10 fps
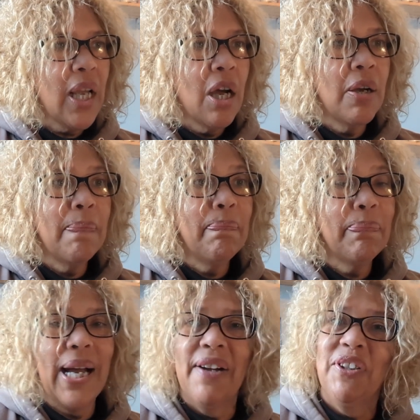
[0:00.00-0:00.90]

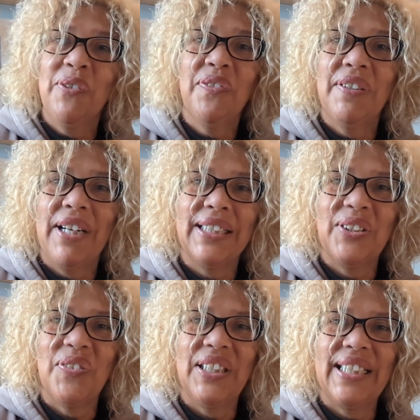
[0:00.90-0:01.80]
Have a lovely
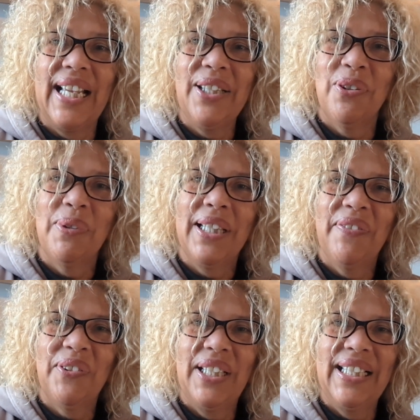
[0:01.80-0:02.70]
rest of the day, or
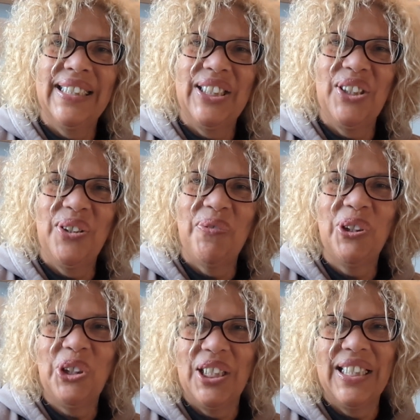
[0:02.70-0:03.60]
whenever it is that you're
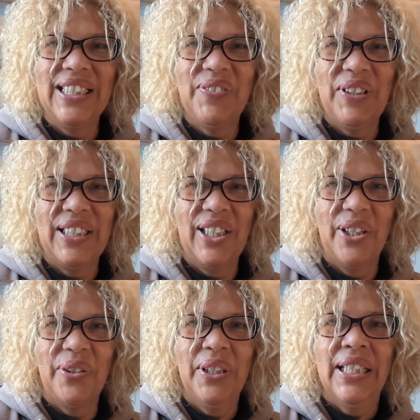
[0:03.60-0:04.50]
watching this
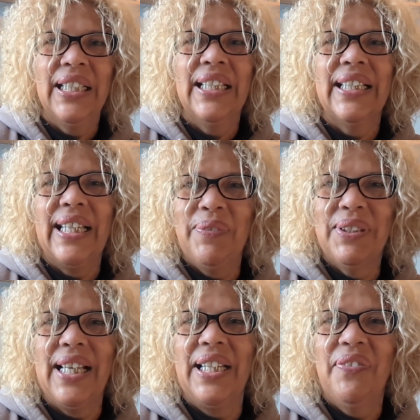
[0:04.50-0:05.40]
video. Keep
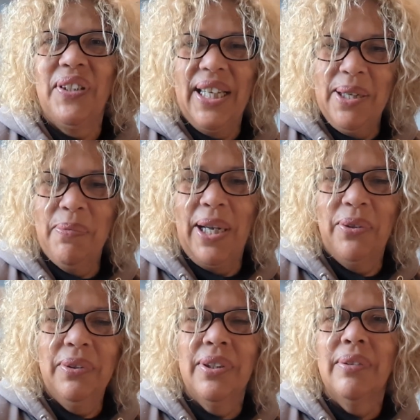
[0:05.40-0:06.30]
safe, keep
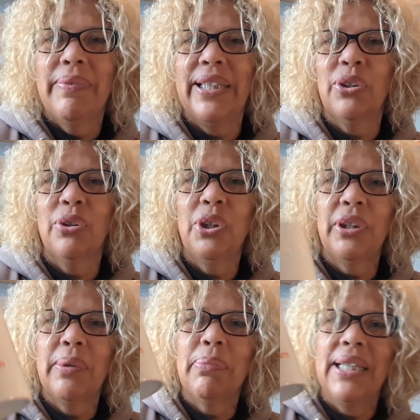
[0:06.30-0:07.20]
well, make sure you
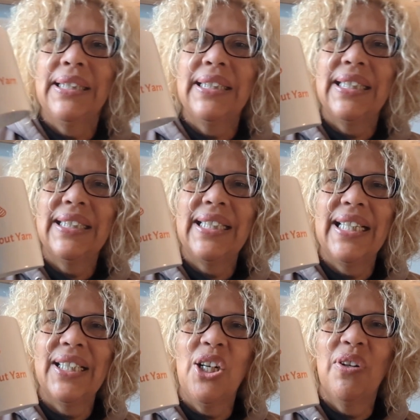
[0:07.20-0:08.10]
drink plenty of tea
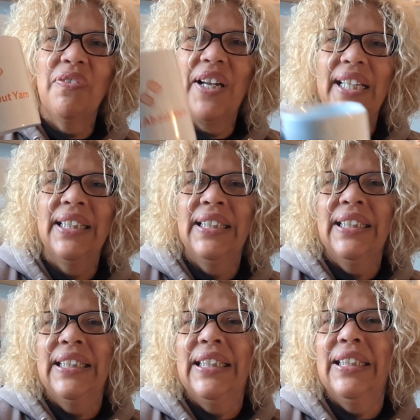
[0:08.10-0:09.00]
and coffee
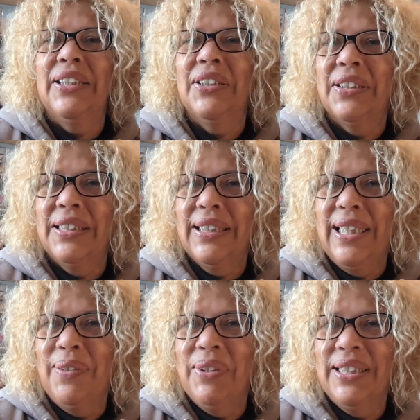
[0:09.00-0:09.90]
to
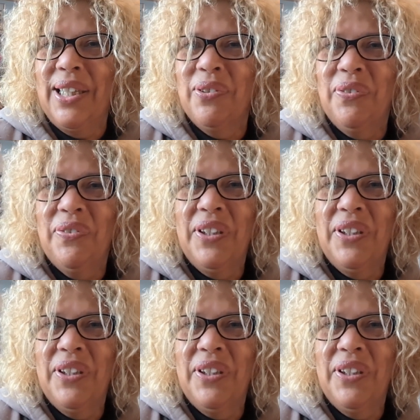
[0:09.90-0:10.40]
keep yourself